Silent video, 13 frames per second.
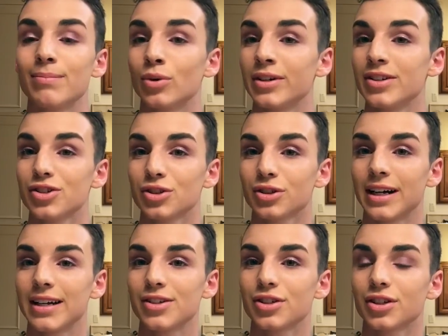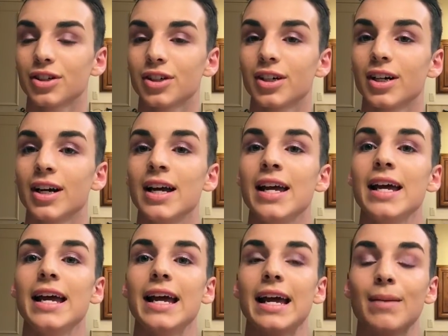moisturizer,
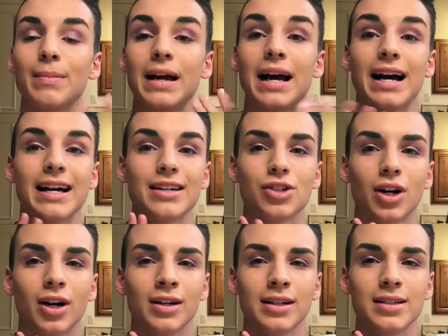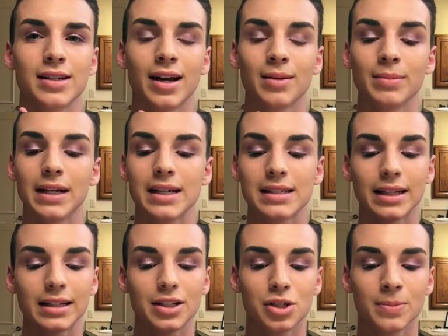and my eyes are already done because I
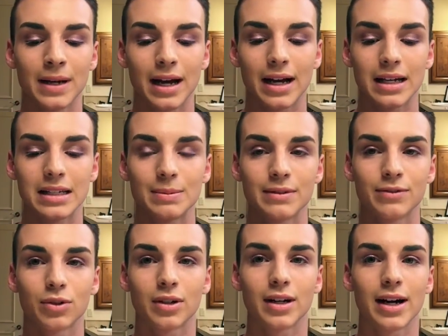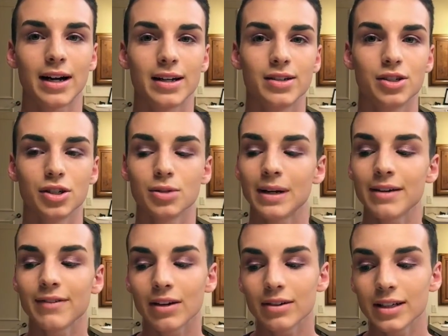like to do my eyes before I do my
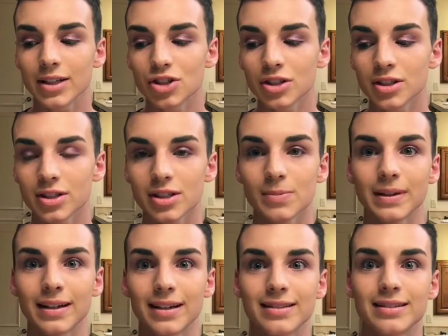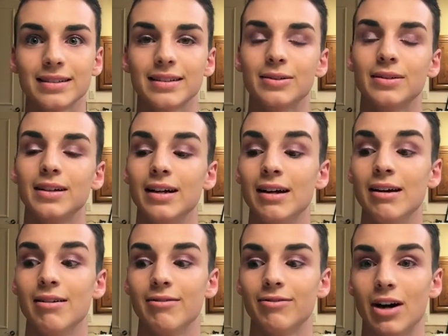foundation just because, you know,
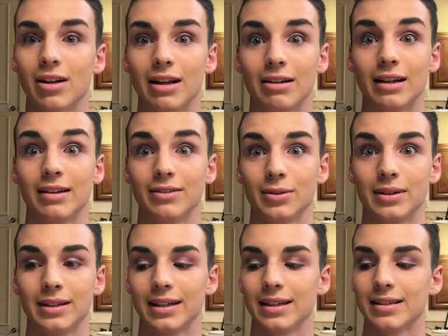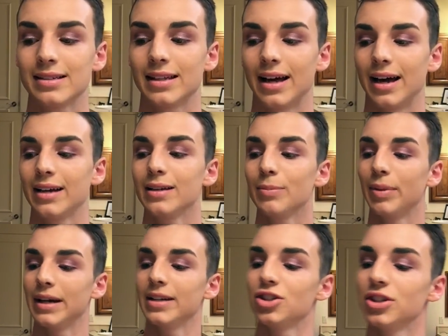Fallout, everyone has that.
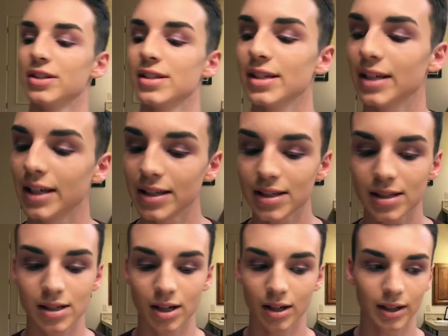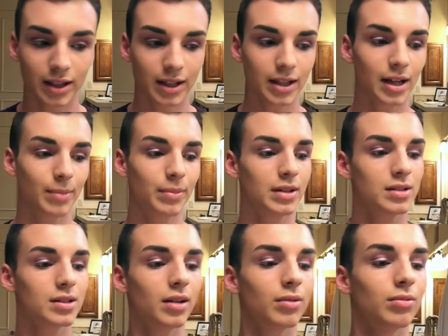But just to get started, I'm gonna
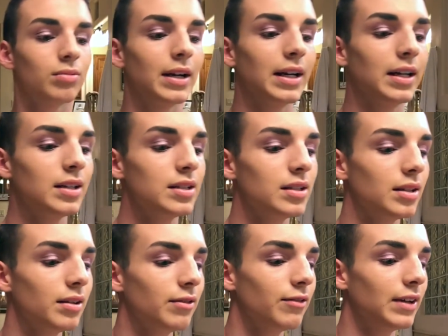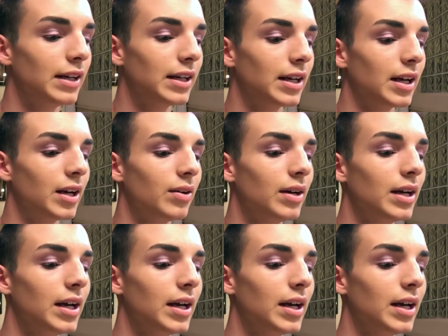start right into the video.